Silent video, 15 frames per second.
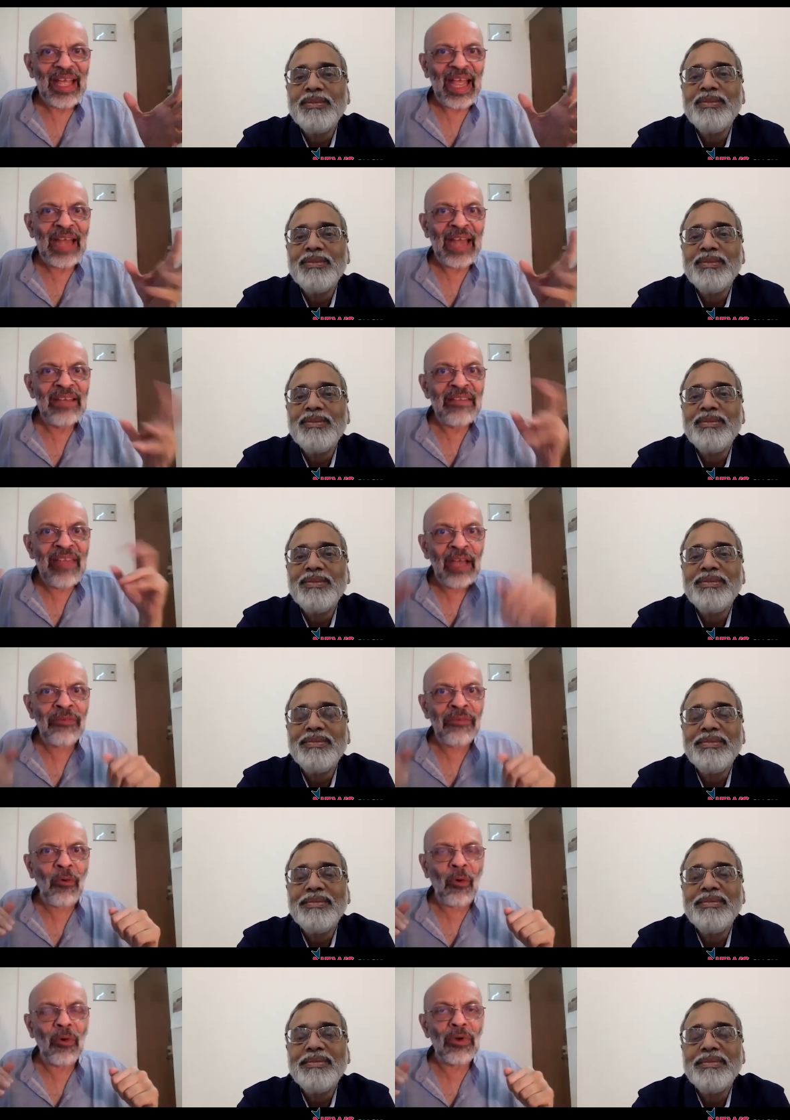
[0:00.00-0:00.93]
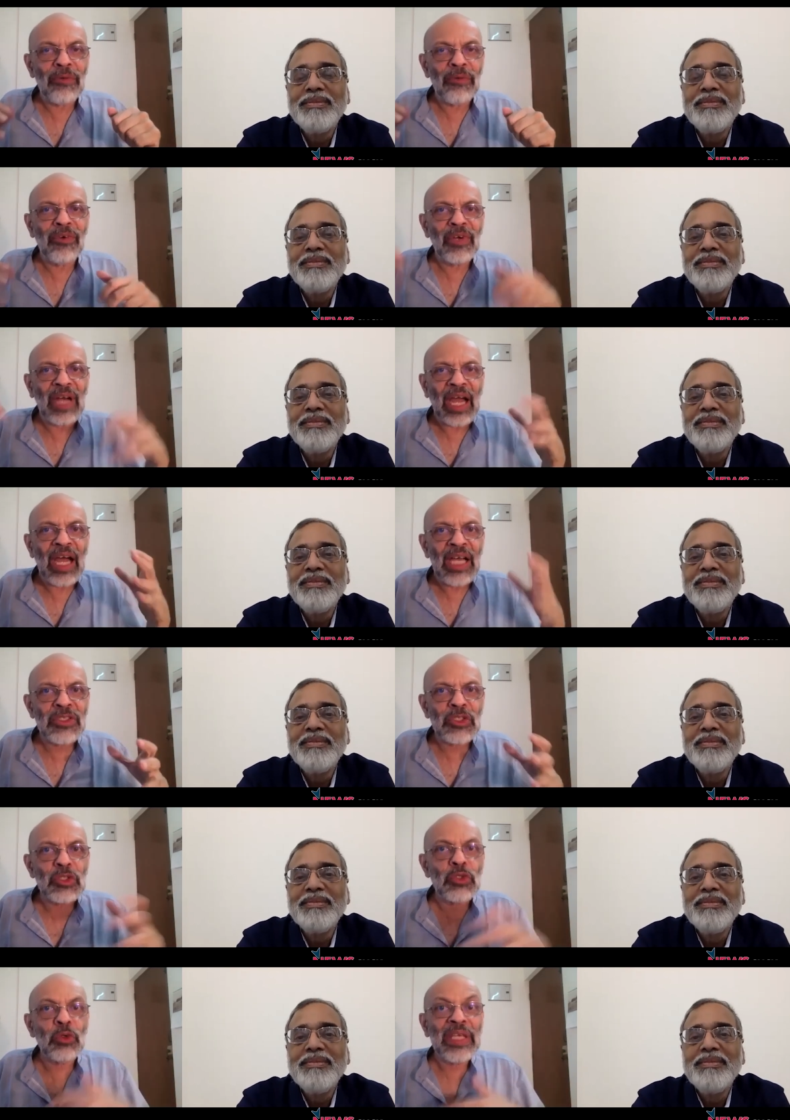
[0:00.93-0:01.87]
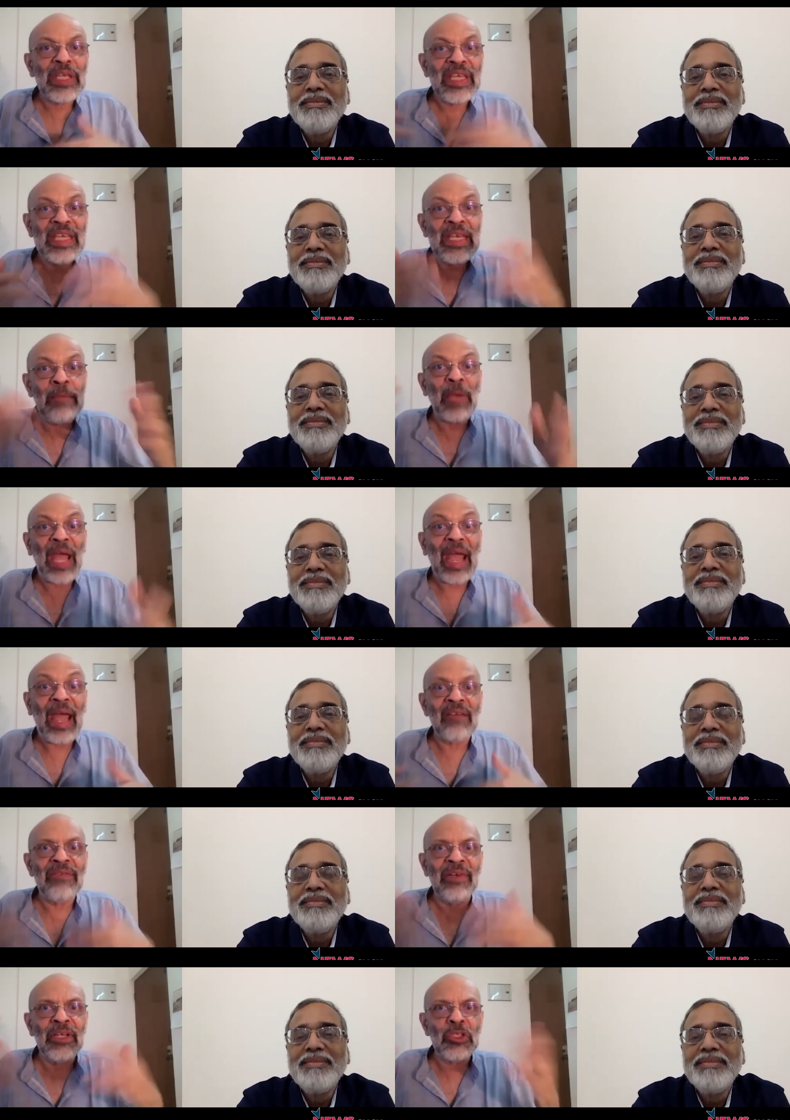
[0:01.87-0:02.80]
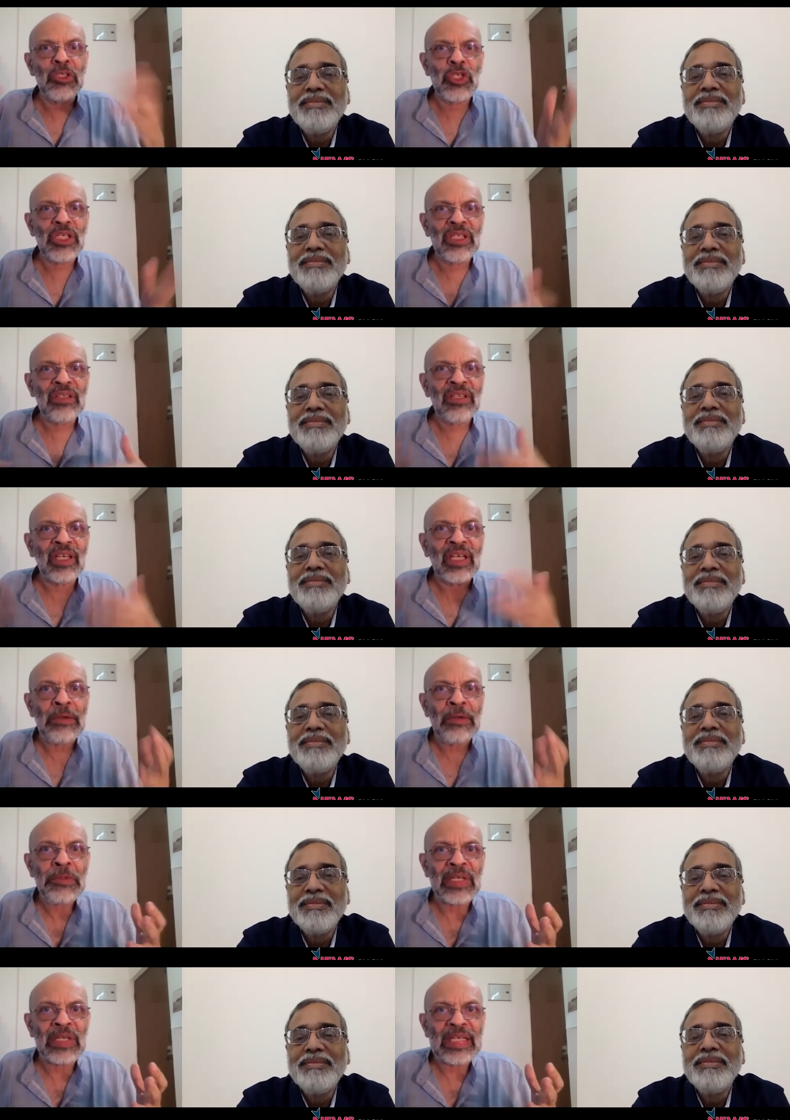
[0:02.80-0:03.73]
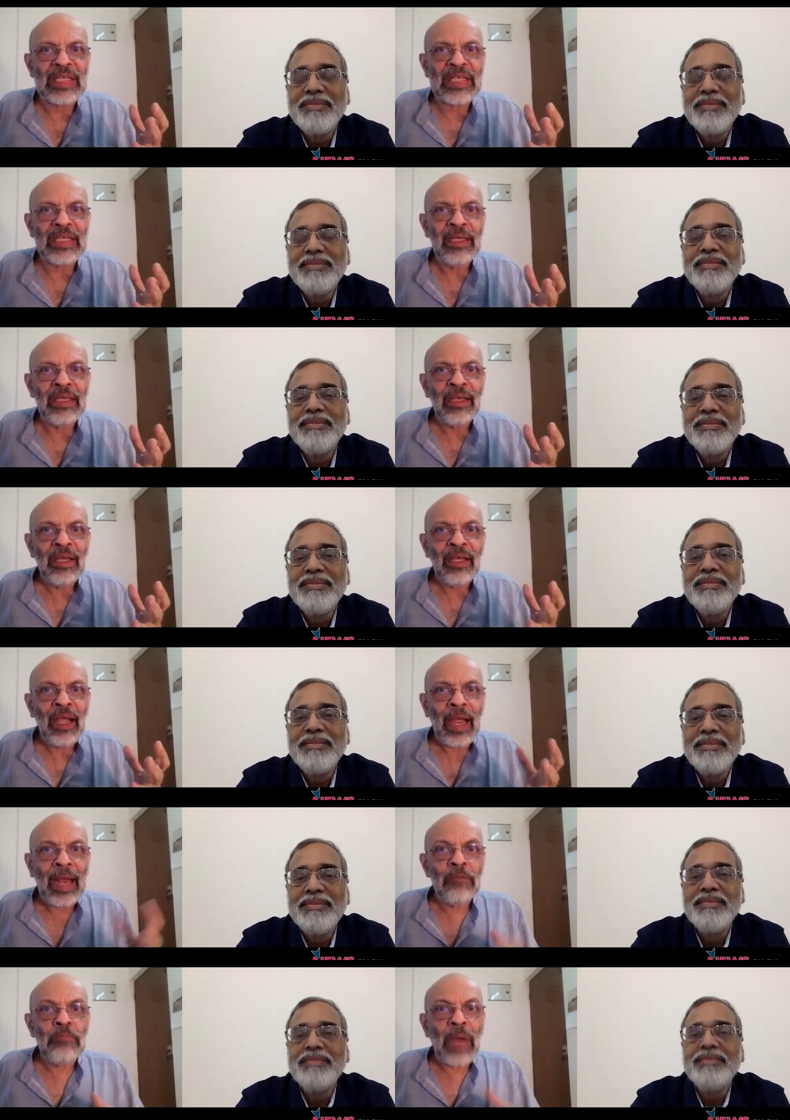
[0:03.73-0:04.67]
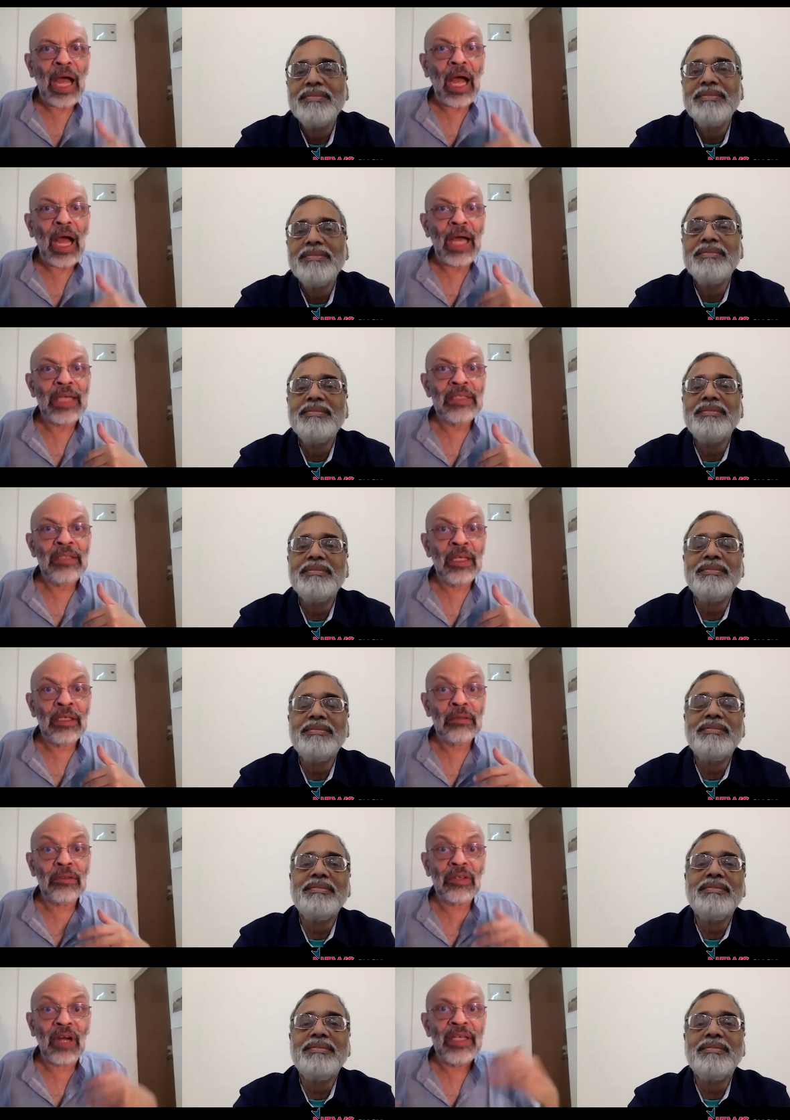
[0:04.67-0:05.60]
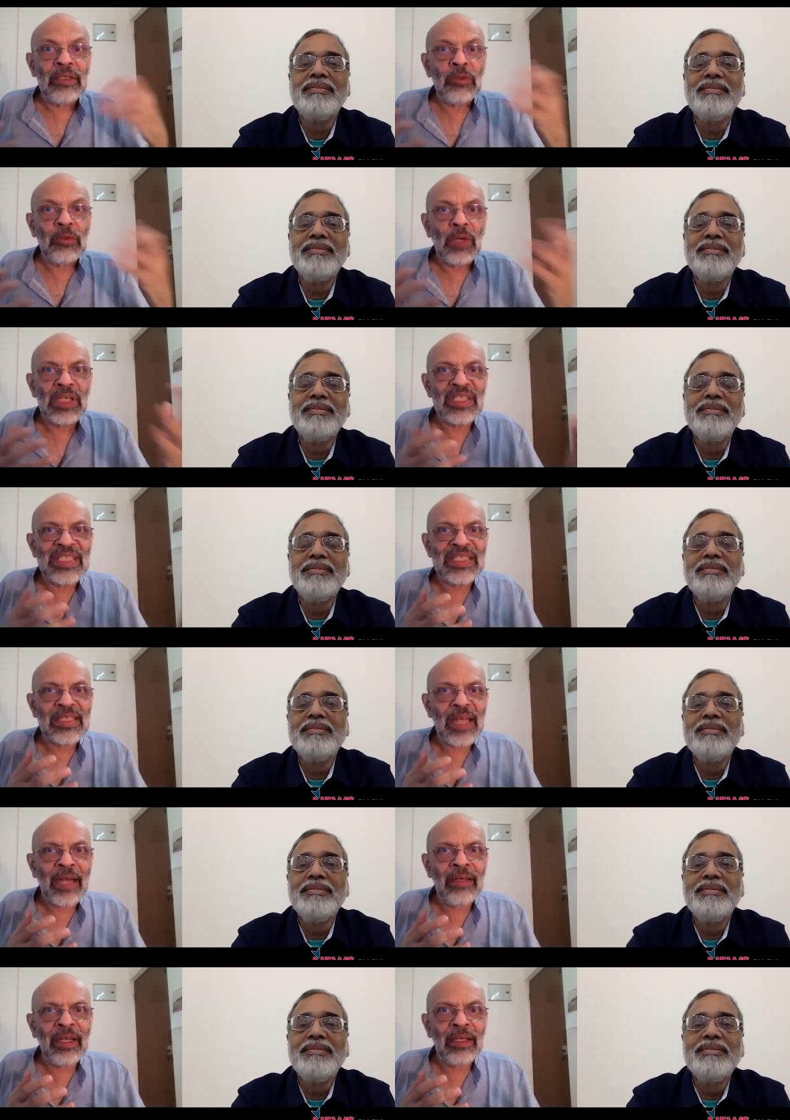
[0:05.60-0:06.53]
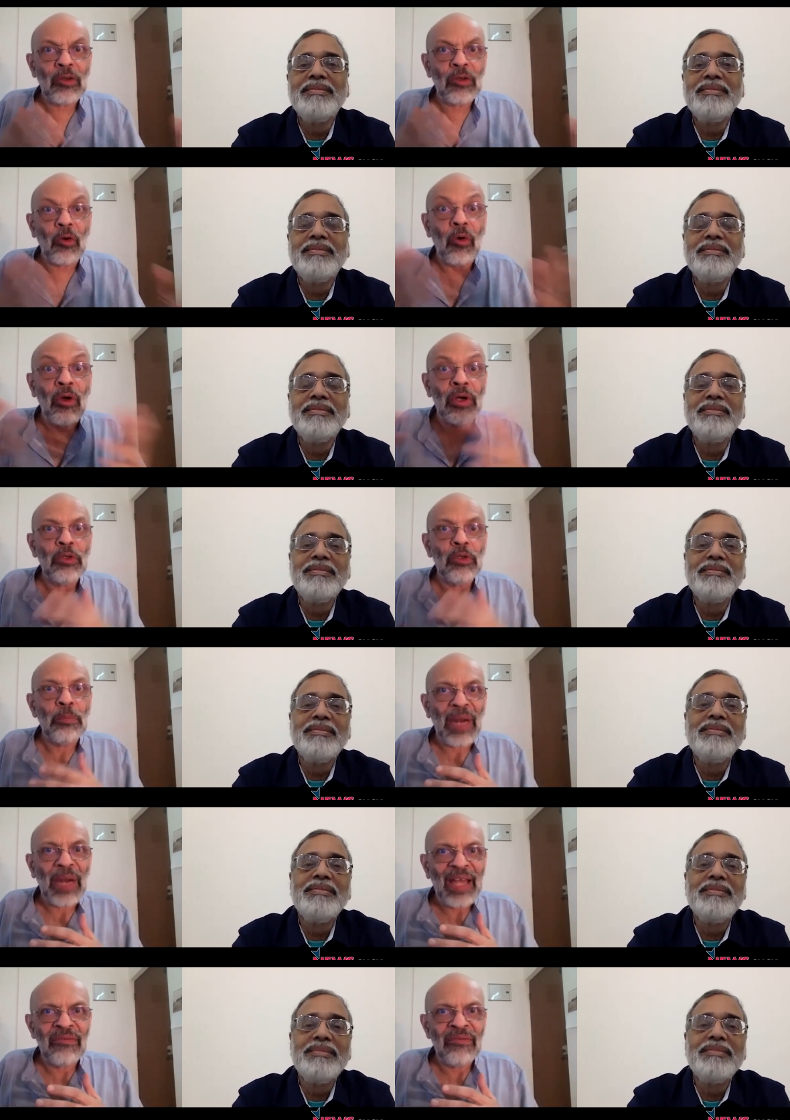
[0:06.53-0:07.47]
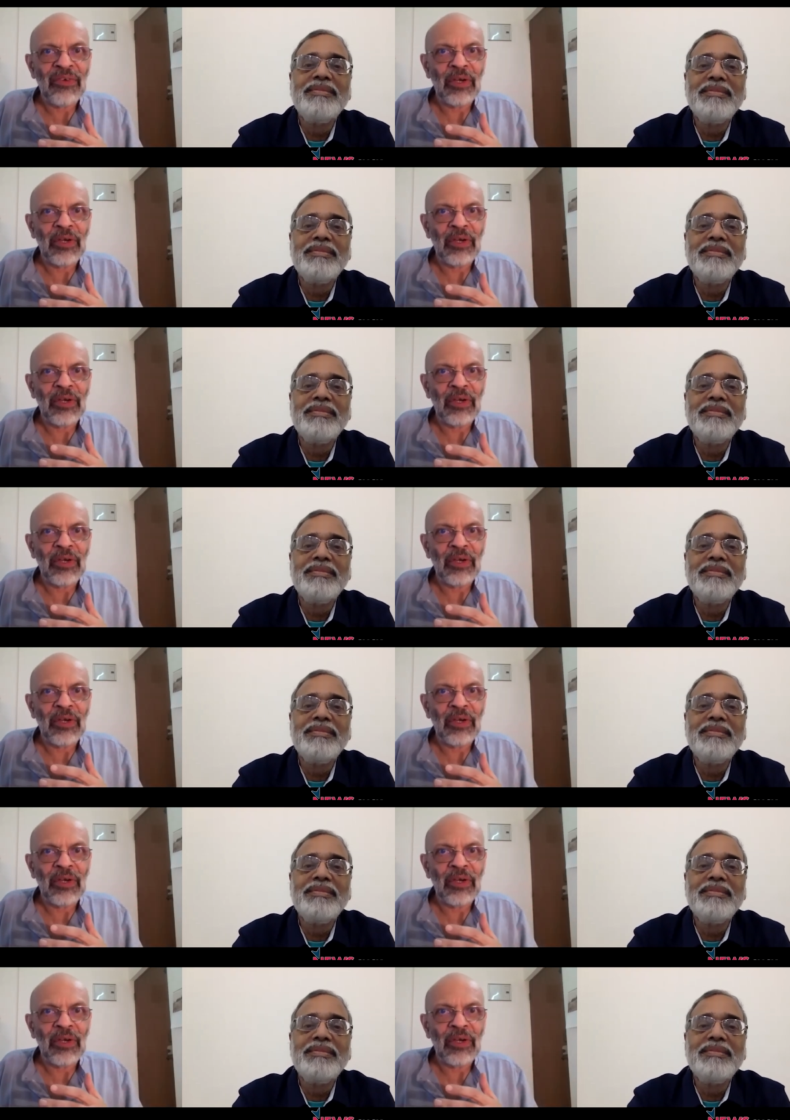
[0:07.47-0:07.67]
Speaker 1: And therefore, for us to keep averaging the country and either trying to understand it or to plan for